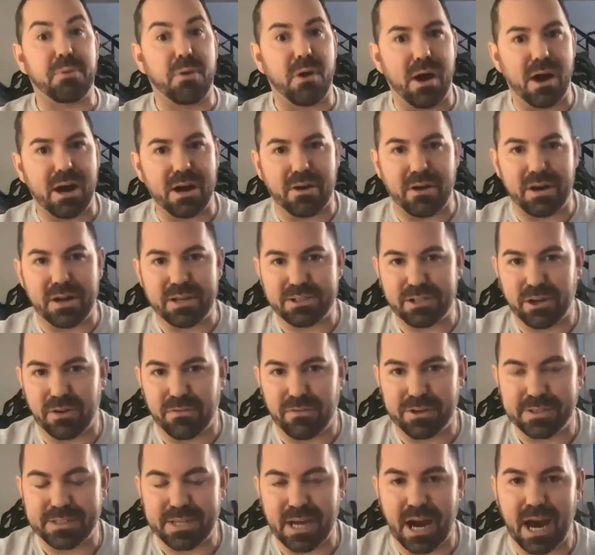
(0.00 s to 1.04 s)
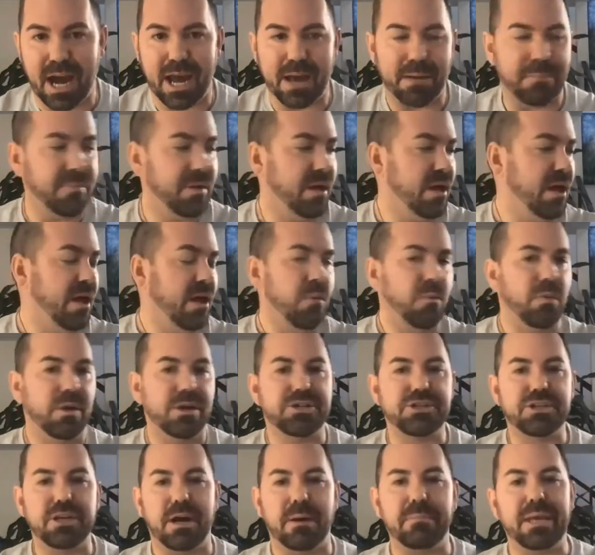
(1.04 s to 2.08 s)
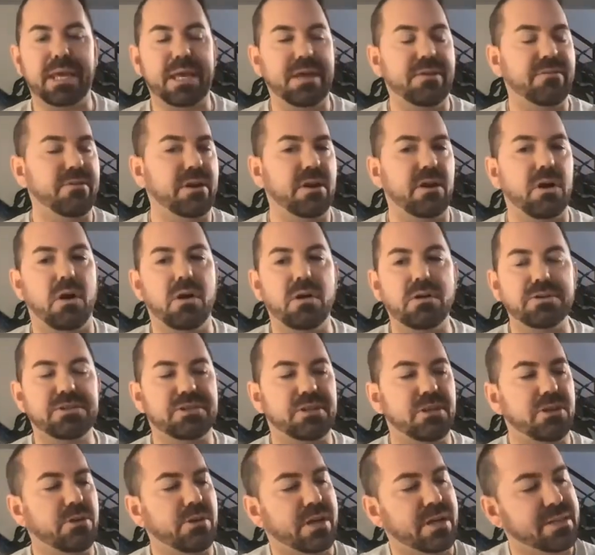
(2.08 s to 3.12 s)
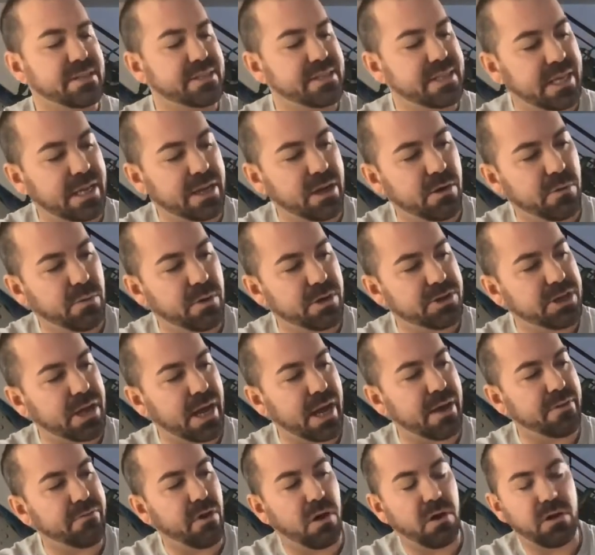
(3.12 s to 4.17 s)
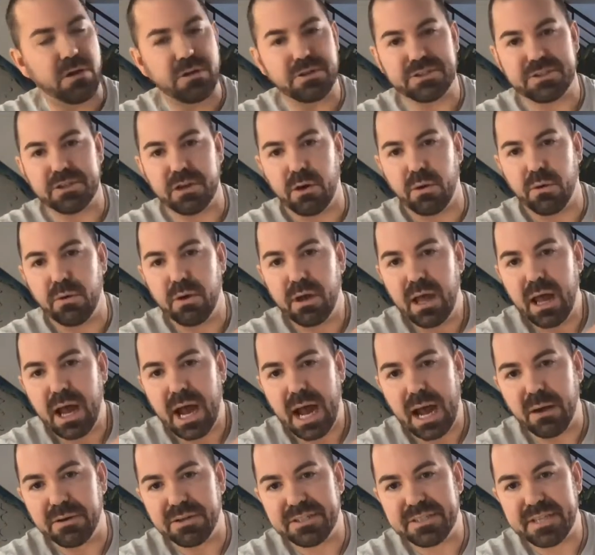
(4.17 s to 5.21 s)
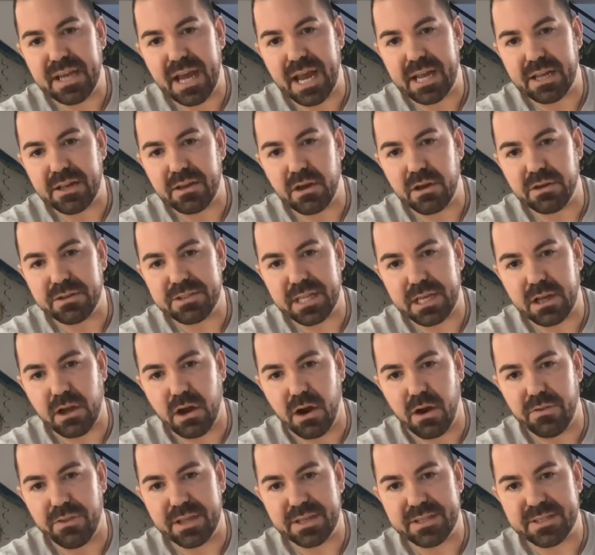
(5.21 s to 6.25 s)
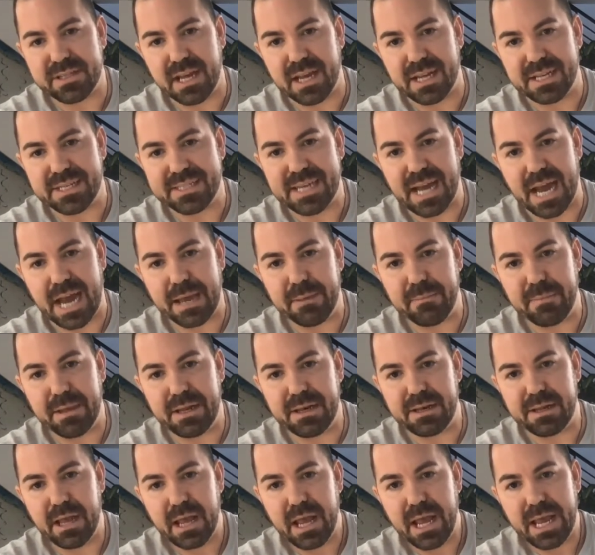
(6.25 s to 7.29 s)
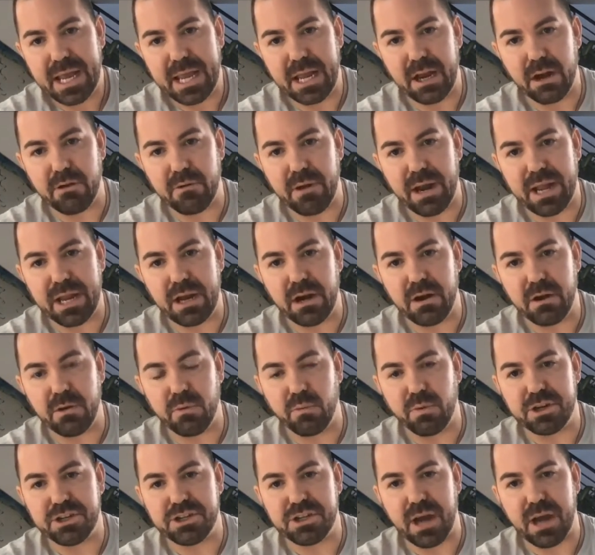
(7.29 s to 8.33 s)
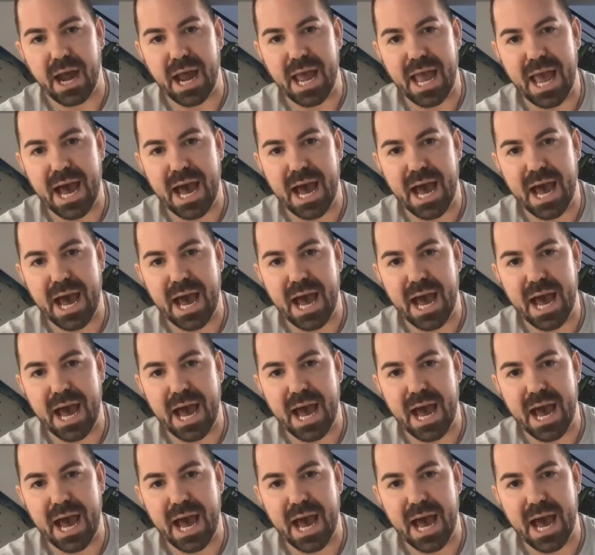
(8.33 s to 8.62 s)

progress over time, which even also you can see here, which I was diagnosed, they call this a diamond here, right here, which